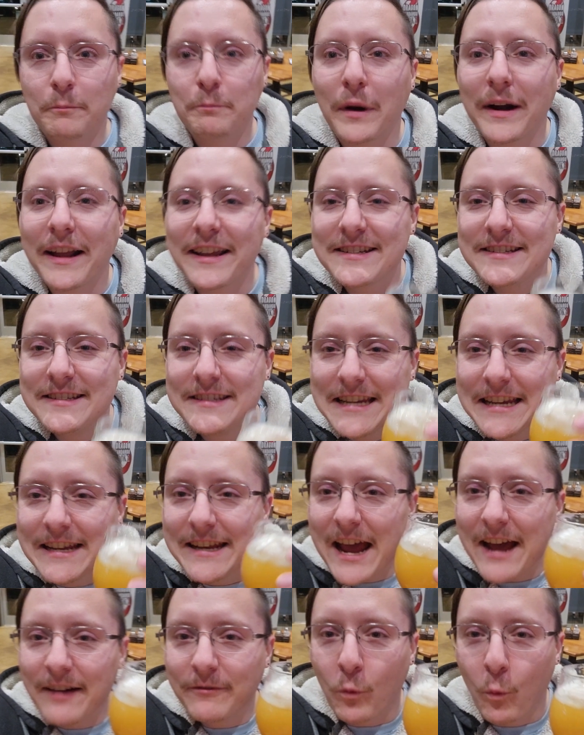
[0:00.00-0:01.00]
But I did
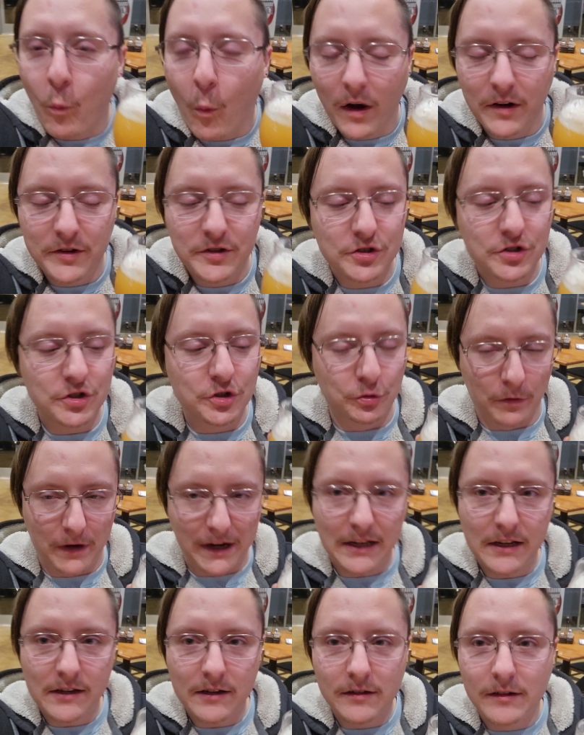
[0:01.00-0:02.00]
have one
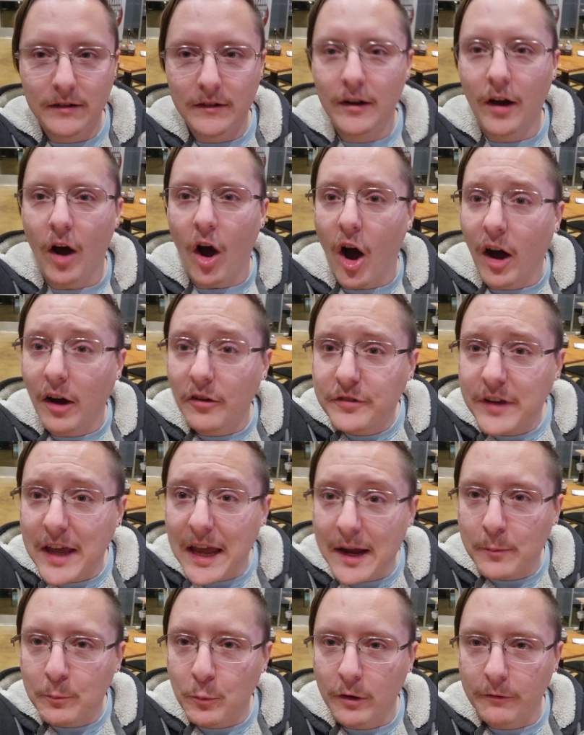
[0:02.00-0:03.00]
drink off
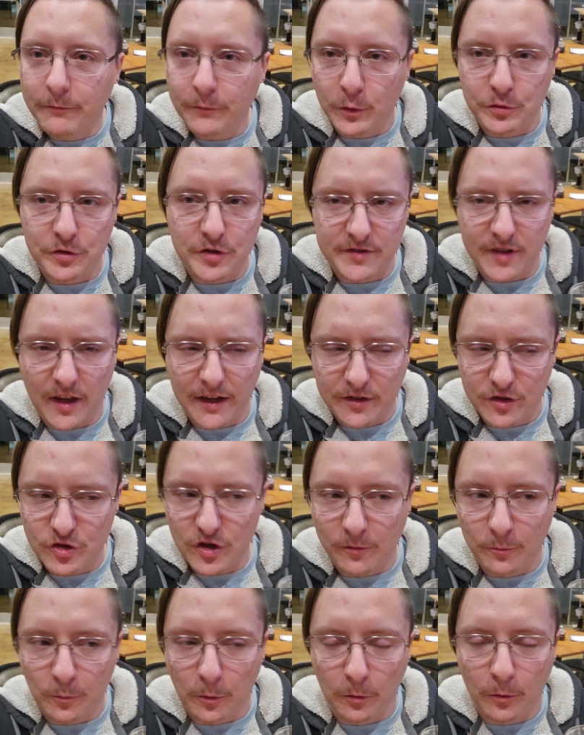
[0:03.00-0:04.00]
camera for just like
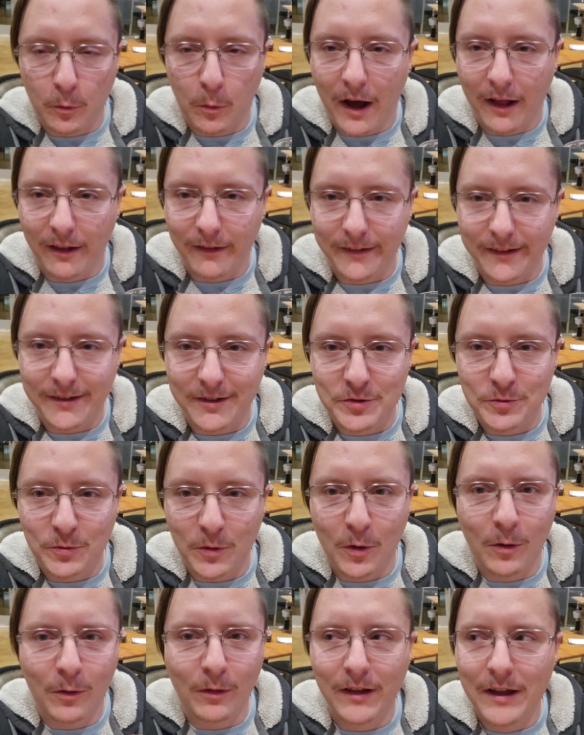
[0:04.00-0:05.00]
general quality
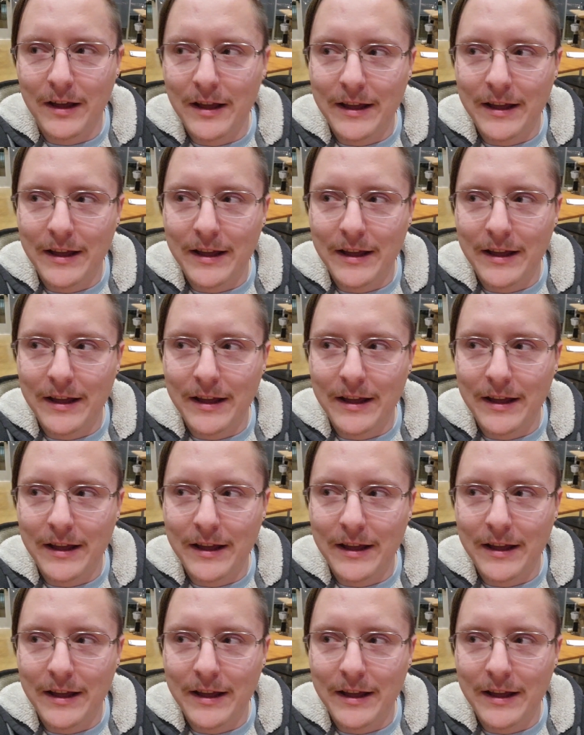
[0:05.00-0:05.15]
control.